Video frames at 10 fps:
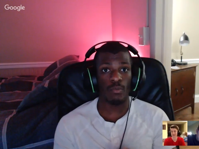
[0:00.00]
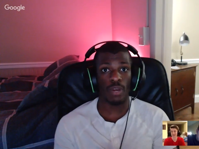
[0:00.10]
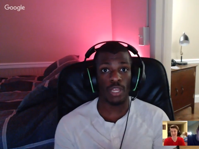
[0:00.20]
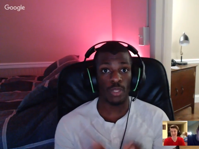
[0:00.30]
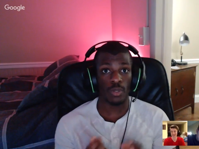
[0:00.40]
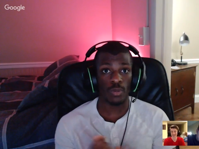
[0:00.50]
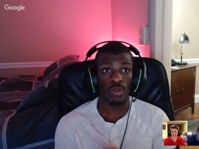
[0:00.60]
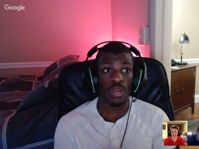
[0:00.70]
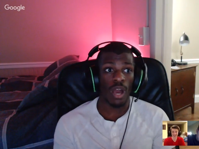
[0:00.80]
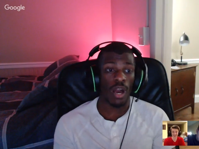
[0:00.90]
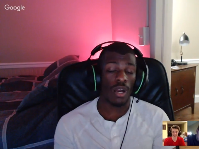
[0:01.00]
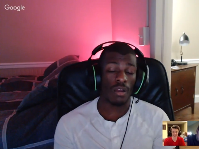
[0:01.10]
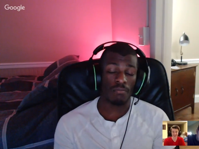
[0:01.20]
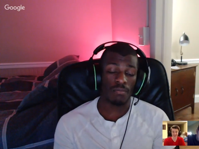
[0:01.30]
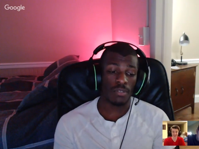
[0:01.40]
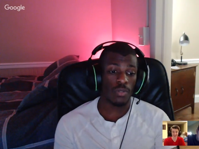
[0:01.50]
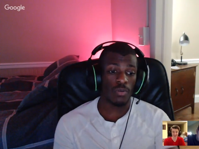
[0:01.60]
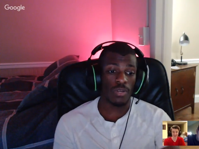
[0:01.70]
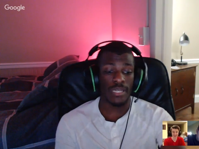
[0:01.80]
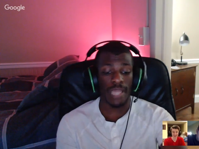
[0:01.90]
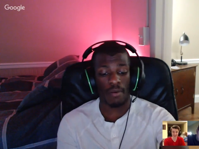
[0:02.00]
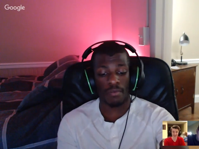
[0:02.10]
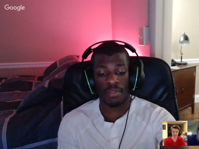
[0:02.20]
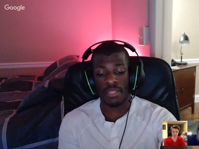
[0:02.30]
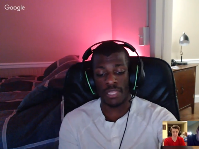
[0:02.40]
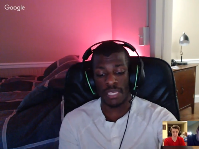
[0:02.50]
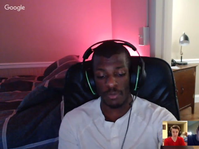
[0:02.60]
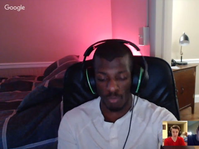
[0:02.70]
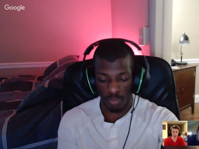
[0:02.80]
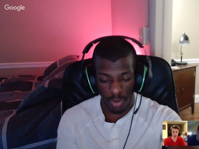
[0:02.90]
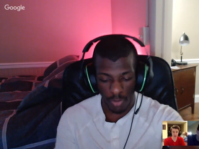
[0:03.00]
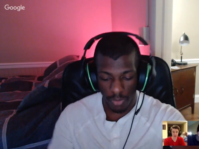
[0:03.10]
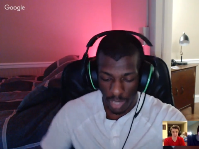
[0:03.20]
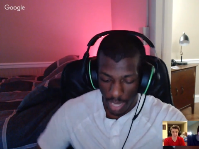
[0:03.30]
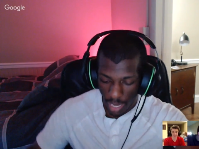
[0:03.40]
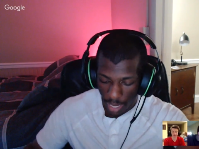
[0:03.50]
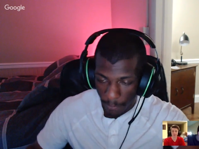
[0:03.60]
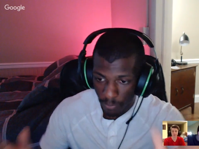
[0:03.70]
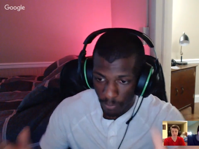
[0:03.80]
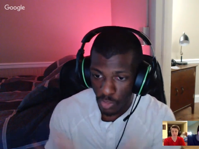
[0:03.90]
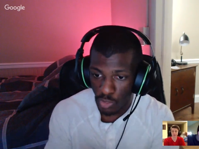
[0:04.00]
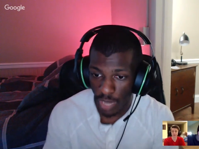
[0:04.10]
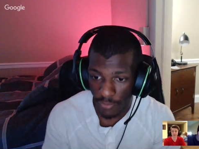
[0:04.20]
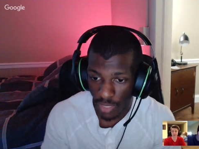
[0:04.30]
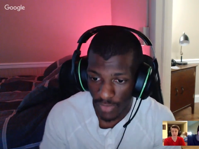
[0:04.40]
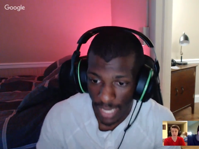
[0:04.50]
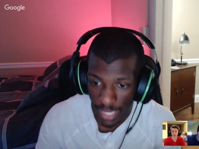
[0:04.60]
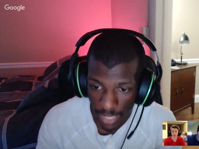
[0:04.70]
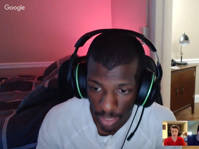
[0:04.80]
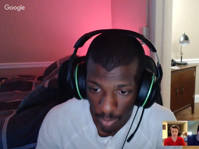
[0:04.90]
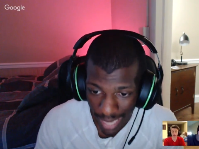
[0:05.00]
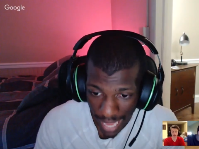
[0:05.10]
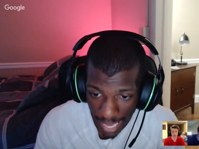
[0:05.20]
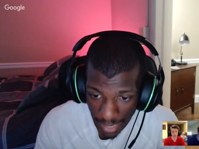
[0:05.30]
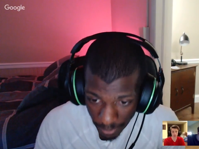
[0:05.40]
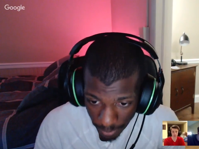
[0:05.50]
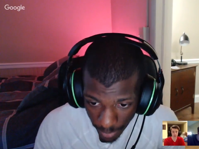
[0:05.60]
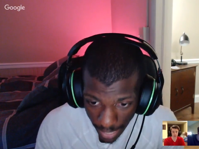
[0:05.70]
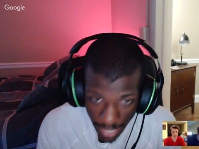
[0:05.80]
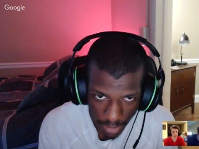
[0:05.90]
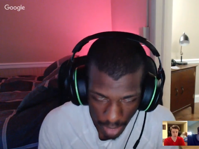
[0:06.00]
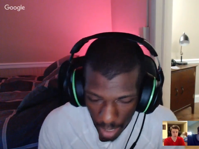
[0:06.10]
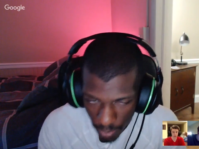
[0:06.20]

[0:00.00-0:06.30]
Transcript: what you do down the road. Trev, do you have anything you want to add? And Tom?